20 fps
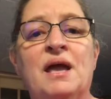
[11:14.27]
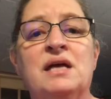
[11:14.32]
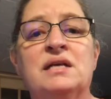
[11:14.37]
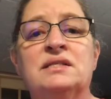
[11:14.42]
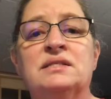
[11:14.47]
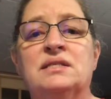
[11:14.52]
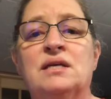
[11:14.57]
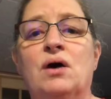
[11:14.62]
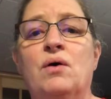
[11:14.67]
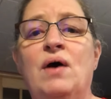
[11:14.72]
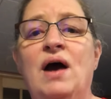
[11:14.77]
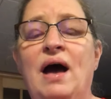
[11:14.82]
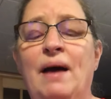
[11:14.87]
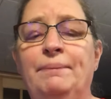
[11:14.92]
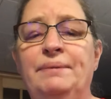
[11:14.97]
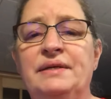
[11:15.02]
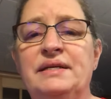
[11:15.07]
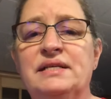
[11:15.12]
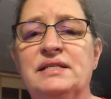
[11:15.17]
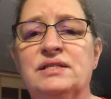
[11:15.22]
So
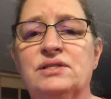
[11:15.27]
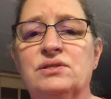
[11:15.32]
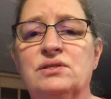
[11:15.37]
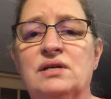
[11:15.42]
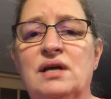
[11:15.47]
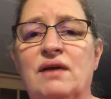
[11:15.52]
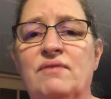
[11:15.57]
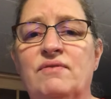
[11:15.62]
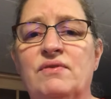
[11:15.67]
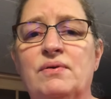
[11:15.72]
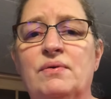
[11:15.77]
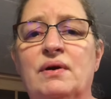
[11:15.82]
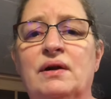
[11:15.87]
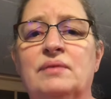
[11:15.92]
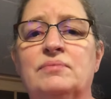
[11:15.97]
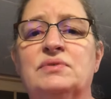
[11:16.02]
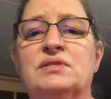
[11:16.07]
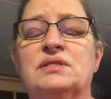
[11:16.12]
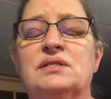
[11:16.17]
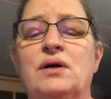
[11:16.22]
happy Easter to everyone.
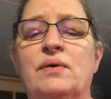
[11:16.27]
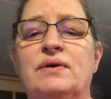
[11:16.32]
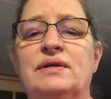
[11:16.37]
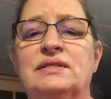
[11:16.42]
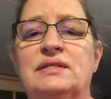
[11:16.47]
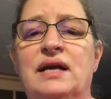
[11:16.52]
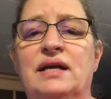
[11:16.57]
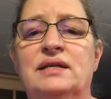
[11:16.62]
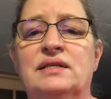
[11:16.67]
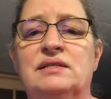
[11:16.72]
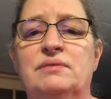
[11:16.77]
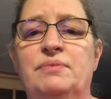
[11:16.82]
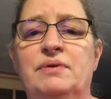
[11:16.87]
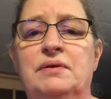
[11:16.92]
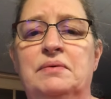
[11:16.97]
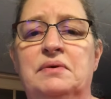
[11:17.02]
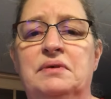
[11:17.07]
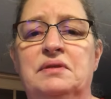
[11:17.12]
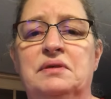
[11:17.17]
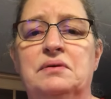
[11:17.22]
I'm so excited to be
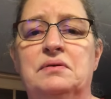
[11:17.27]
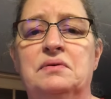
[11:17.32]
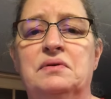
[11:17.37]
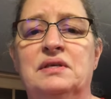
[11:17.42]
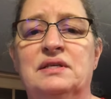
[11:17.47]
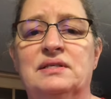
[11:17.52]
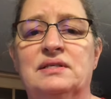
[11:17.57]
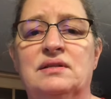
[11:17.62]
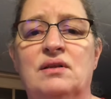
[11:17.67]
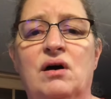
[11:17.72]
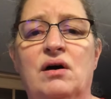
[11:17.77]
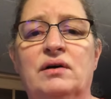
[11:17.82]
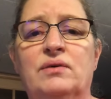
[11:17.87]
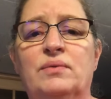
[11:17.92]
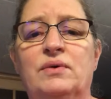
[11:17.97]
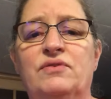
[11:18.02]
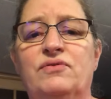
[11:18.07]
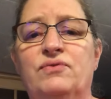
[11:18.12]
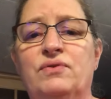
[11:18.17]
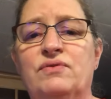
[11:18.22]
with you this long.
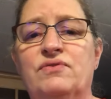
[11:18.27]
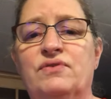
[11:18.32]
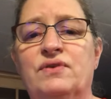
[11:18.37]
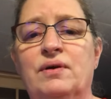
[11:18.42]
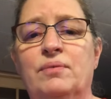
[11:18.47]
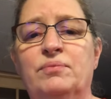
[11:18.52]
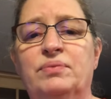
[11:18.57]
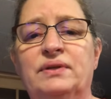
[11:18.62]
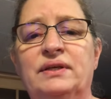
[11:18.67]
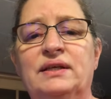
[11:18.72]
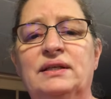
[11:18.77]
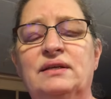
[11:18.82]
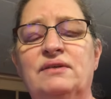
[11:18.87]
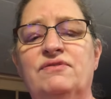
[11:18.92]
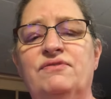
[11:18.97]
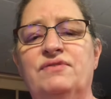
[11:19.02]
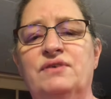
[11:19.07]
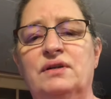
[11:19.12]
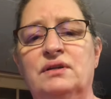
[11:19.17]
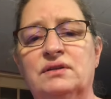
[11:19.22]
We've completely
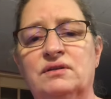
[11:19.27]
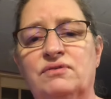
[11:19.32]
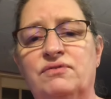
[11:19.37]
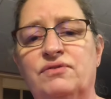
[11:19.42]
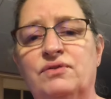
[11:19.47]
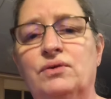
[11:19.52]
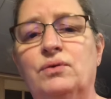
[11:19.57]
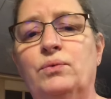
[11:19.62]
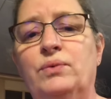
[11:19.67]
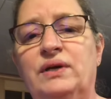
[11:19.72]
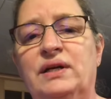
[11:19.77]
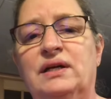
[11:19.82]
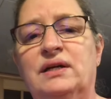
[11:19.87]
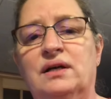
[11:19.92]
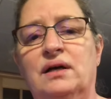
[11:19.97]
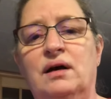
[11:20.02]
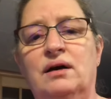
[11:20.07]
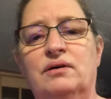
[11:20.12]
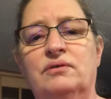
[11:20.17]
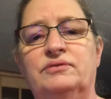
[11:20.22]
filled a full week
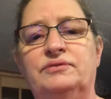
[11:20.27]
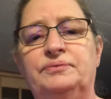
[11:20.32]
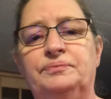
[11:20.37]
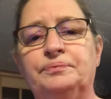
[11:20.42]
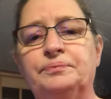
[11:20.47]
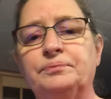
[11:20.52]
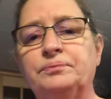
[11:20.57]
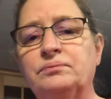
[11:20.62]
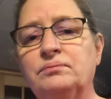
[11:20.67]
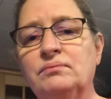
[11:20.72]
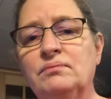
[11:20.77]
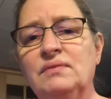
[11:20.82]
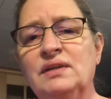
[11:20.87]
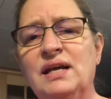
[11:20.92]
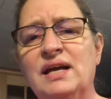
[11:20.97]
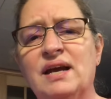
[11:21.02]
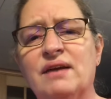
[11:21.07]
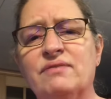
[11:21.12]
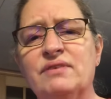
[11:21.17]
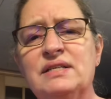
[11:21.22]
of
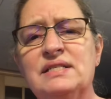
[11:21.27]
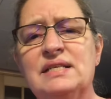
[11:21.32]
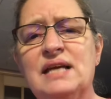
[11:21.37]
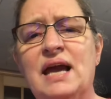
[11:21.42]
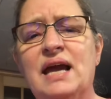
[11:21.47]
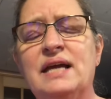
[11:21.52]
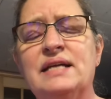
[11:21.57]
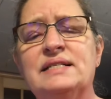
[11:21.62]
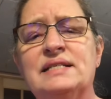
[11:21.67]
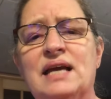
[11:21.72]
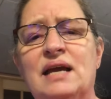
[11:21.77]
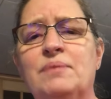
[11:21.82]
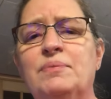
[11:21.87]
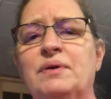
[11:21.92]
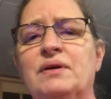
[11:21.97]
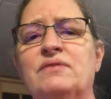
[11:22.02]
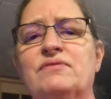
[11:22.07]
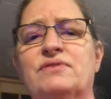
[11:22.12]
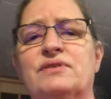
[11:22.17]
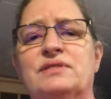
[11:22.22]
everyday
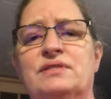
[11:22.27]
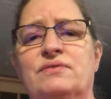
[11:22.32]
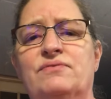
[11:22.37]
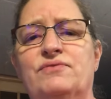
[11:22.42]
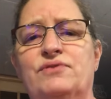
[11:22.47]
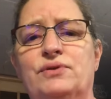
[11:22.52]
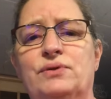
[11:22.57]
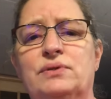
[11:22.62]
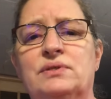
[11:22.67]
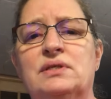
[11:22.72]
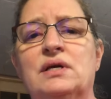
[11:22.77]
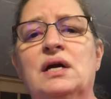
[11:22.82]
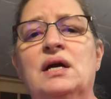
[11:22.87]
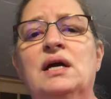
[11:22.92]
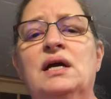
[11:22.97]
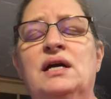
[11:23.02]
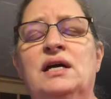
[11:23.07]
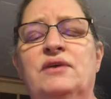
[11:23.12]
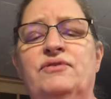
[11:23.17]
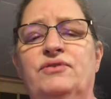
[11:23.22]
taping for some foods.
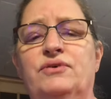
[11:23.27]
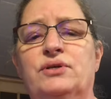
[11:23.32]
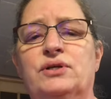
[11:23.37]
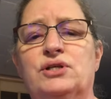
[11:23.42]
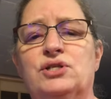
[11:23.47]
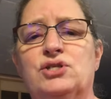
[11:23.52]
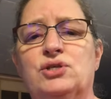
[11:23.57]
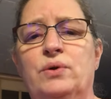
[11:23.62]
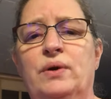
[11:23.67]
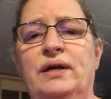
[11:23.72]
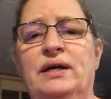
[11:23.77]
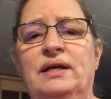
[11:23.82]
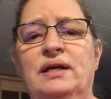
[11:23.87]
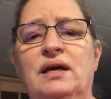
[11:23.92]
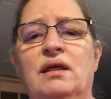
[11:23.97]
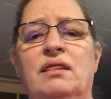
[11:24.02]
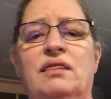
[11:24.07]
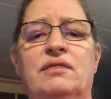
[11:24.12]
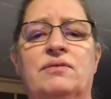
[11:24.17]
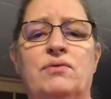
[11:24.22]
If you're enjoying
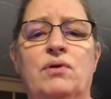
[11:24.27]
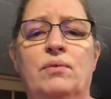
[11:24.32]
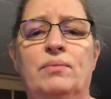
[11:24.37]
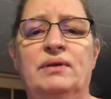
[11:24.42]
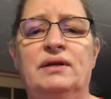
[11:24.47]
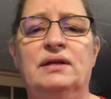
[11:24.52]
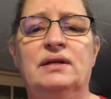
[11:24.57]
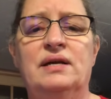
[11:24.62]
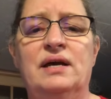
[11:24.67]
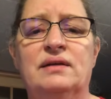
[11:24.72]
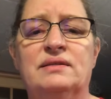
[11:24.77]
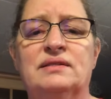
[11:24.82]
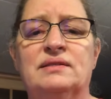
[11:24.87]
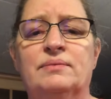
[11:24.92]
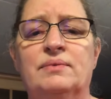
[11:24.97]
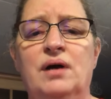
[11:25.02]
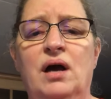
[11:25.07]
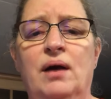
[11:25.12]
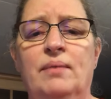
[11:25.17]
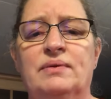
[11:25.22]
it, throw me down
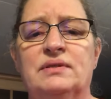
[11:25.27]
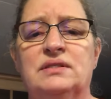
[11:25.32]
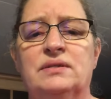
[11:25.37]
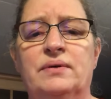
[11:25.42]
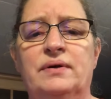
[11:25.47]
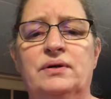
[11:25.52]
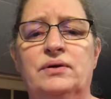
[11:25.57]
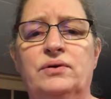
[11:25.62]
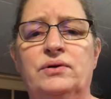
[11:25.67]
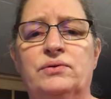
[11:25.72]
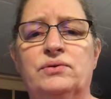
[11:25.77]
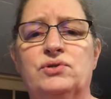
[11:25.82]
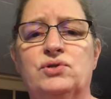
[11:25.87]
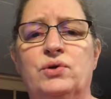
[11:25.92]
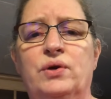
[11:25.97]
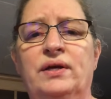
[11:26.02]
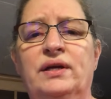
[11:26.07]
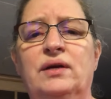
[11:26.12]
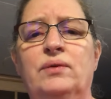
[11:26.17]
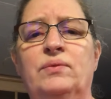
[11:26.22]
some comments so I know you're
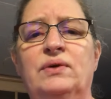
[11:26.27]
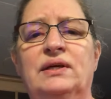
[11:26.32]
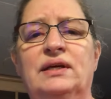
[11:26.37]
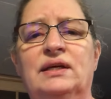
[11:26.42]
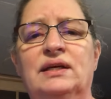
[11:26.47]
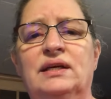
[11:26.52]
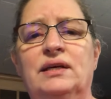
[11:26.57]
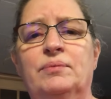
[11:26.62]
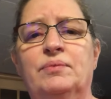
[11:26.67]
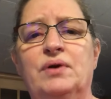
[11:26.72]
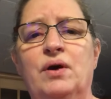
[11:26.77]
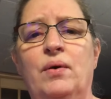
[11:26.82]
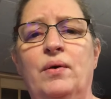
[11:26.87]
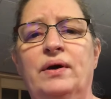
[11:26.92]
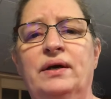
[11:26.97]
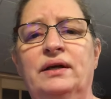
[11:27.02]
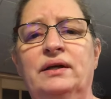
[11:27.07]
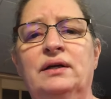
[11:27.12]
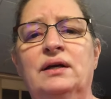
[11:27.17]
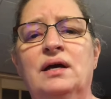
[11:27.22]
enjoying it. We can keep
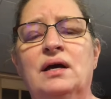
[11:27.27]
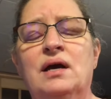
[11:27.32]
going.